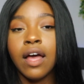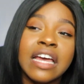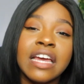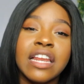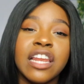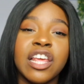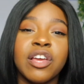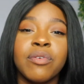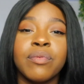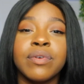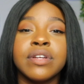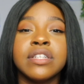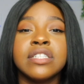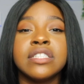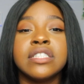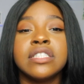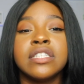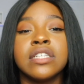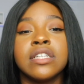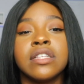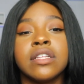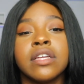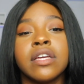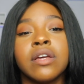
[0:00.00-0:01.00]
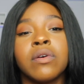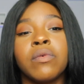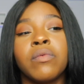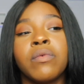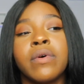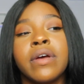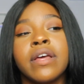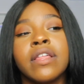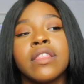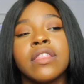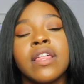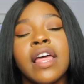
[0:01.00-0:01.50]
Anyone dealing
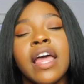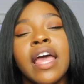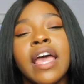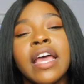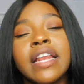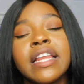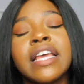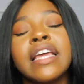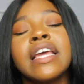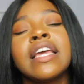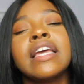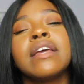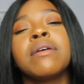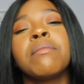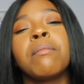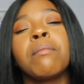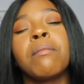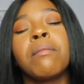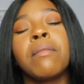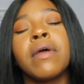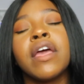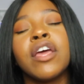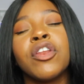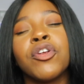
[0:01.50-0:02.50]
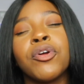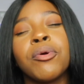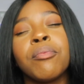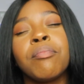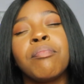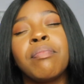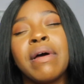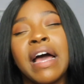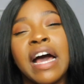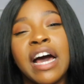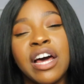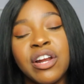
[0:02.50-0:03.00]
with any inner
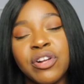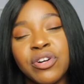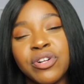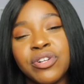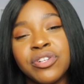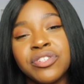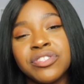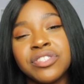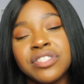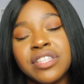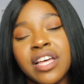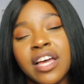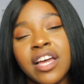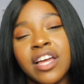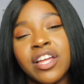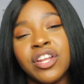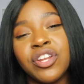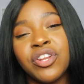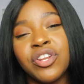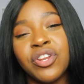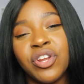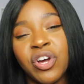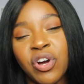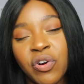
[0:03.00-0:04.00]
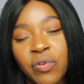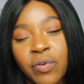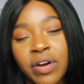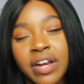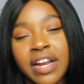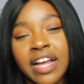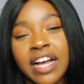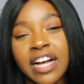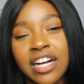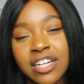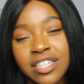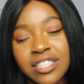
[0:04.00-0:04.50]
battles that no
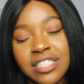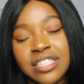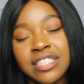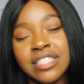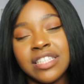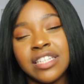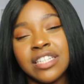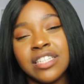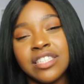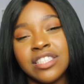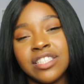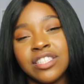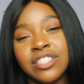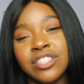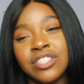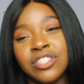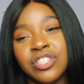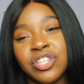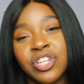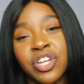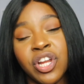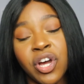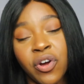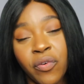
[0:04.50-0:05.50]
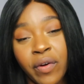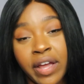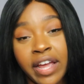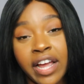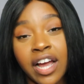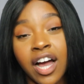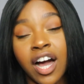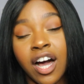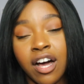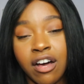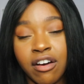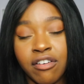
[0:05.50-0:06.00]
one else is knowing
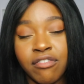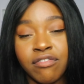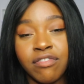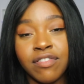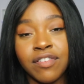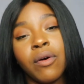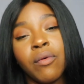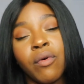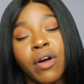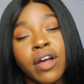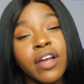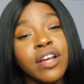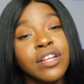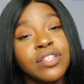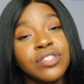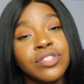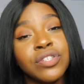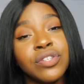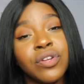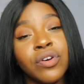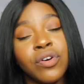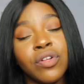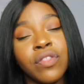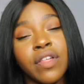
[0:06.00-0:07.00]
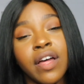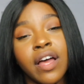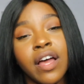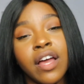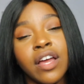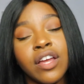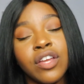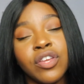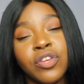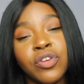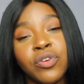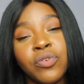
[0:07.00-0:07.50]
of, I want you to know
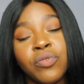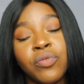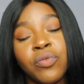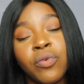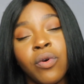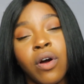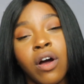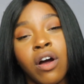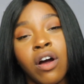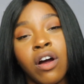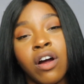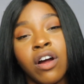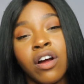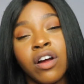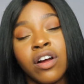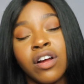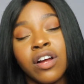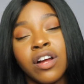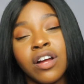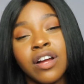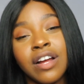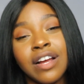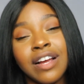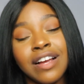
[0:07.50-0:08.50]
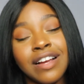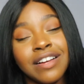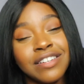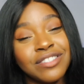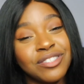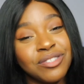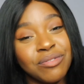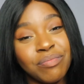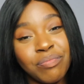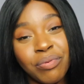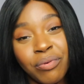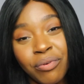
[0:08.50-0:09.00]
that you are
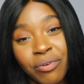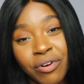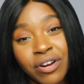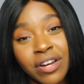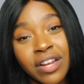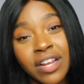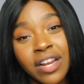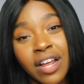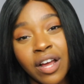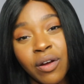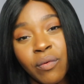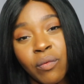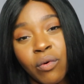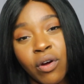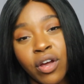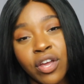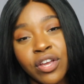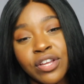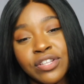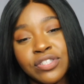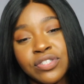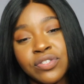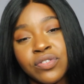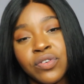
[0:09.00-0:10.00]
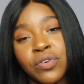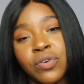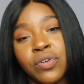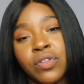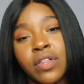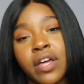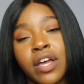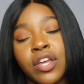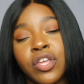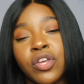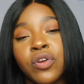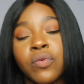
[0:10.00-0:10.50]
supported. I want you to know
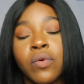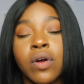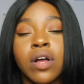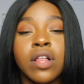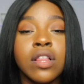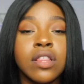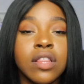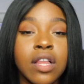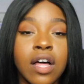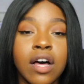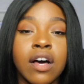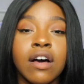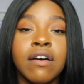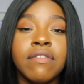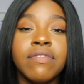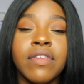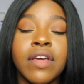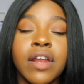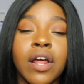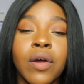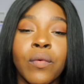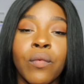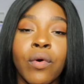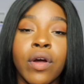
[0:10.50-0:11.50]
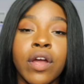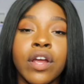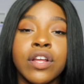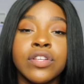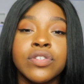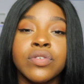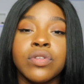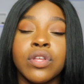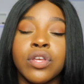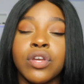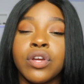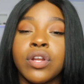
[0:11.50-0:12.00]
that you are loved, and I want you
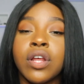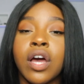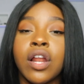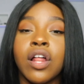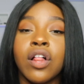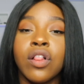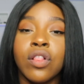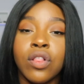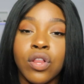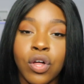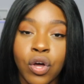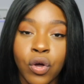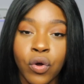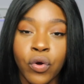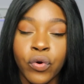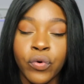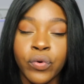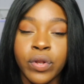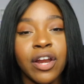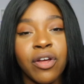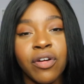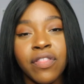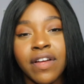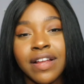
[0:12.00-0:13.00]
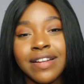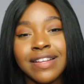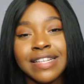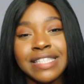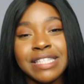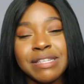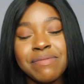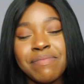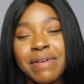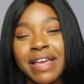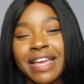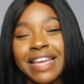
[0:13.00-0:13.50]
to know that you're not alone. I know that
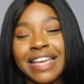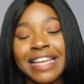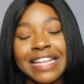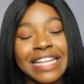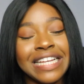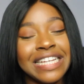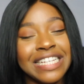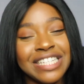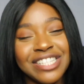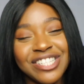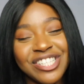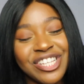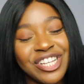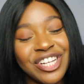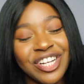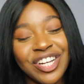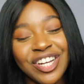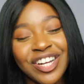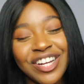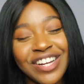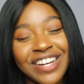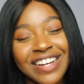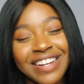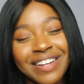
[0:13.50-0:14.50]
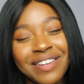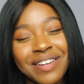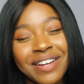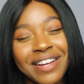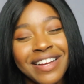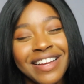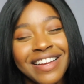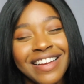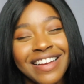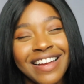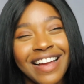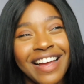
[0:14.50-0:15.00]
doesn't make it easier.
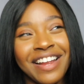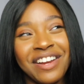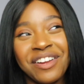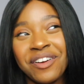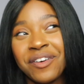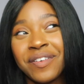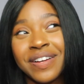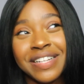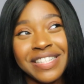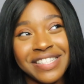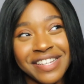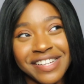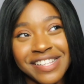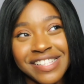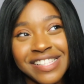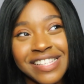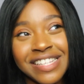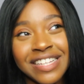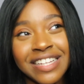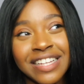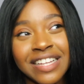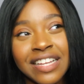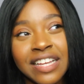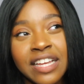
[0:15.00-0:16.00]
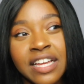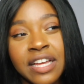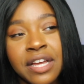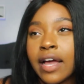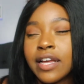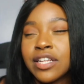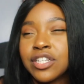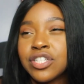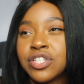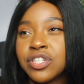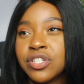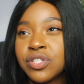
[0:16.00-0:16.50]
I know it doesn't.
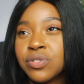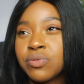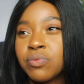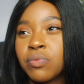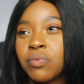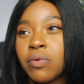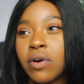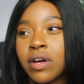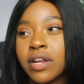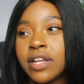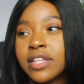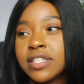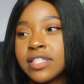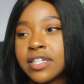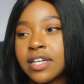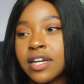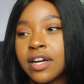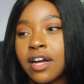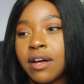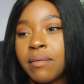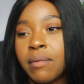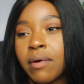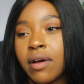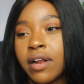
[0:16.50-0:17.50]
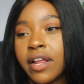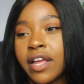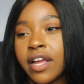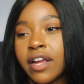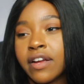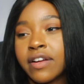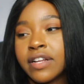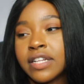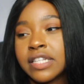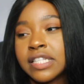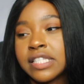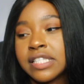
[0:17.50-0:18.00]
I just wanted to come on
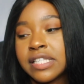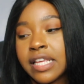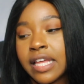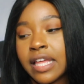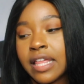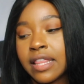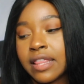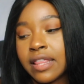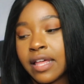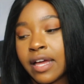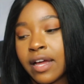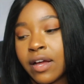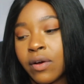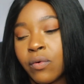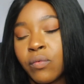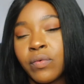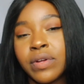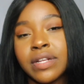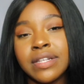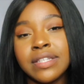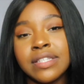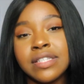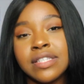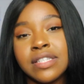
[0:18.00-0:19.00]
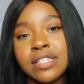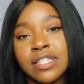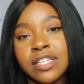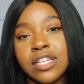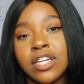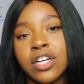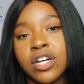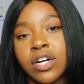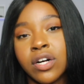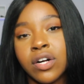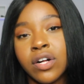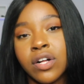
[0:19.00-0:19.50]
here and say that we
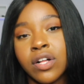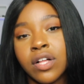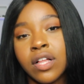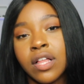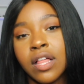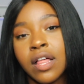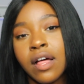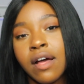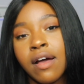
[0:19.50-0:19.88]
still